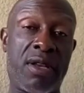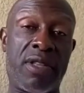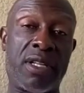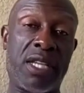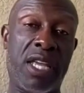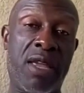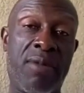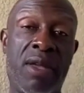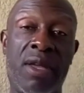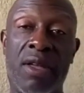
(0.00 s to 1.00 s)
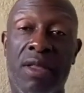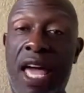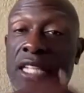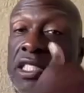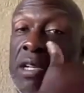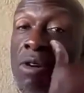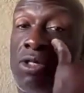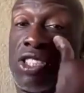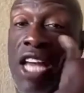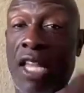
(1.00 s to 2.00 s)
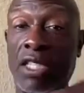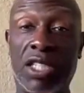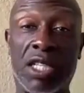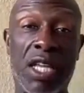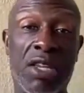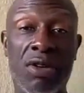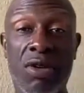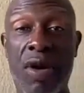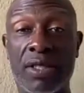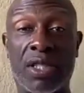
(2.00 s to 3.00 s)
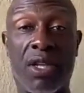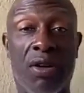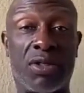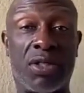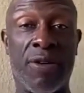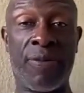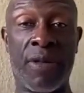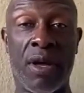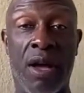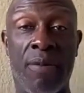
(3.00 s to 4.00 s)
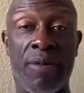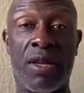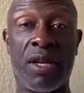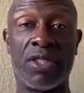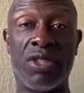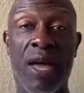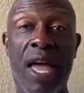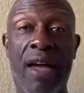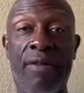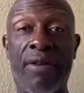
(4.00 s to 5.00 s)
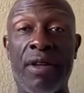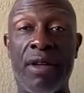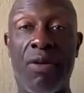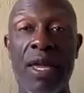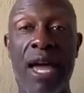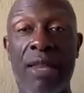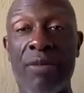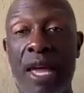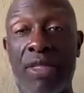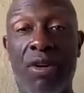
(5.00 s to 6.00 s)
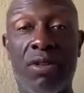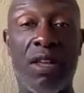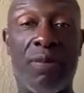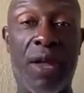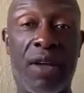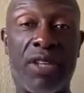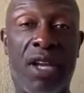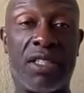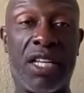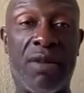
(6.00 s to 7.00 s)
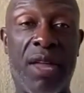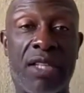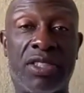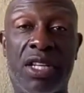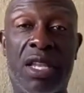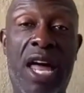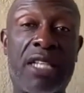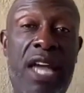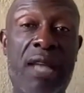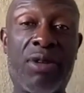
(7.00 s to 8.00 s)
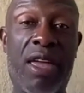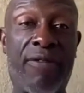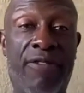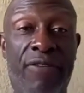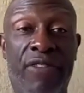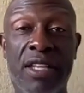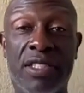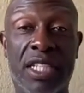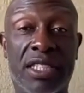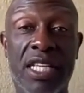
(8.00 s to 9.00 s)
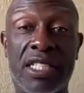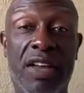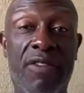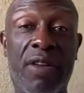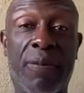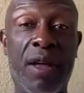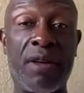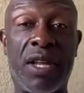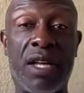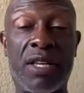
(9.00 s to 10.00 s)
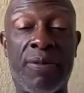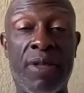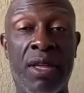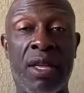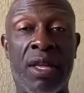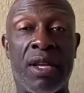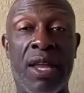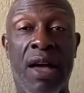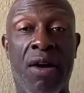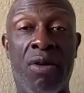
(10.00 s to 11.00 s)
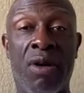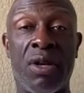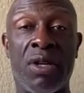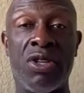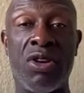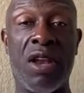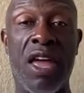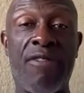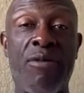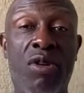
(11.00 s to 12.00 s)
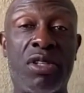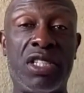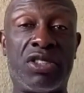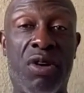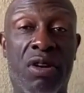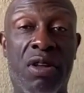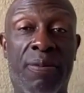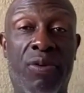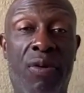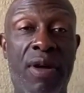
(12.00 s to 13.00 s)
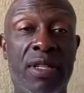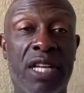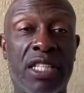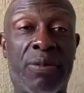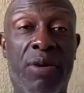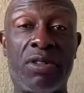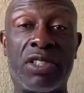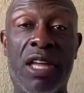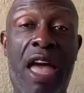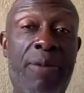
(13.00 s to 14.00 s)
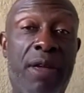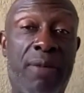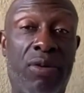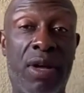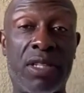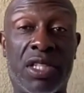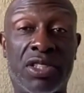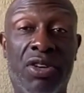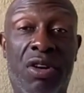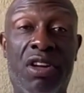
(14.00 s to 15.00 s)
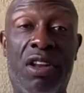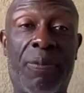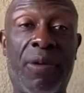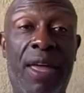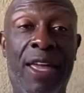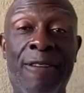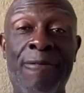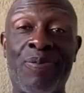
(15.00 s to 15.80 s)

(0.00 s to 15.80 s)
of the team, that's the most challenging thing you do as a coach. Because we had 13 players on our team last year. A lot of times we have 15, 16, 17 players on our team. Now, you're going to have more disgruntled employees as opposed to happy employees because you're only going to play